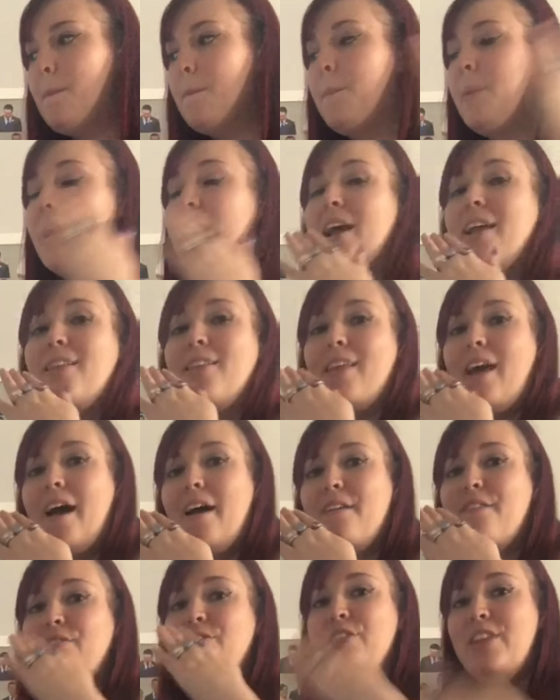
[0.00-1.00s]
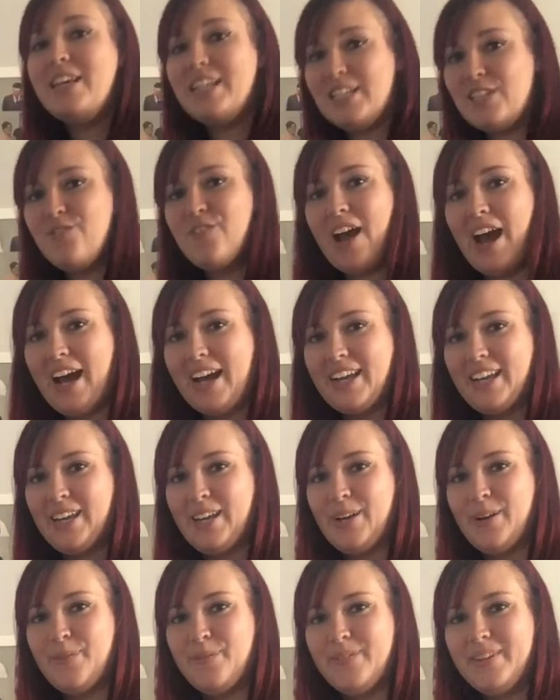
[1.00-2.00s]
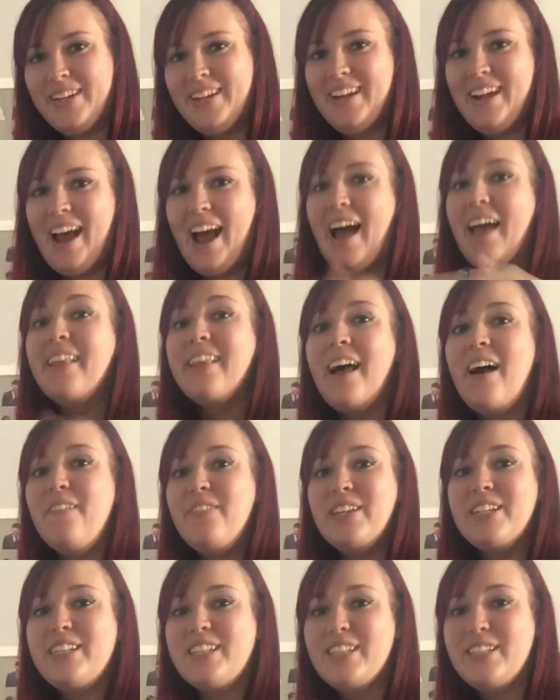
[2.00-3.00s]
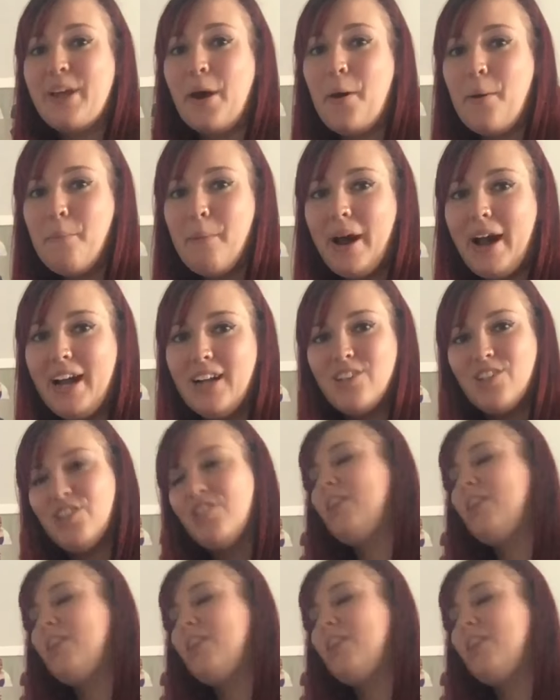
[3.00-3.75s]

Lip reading: But I love this vacuum. I love it so much.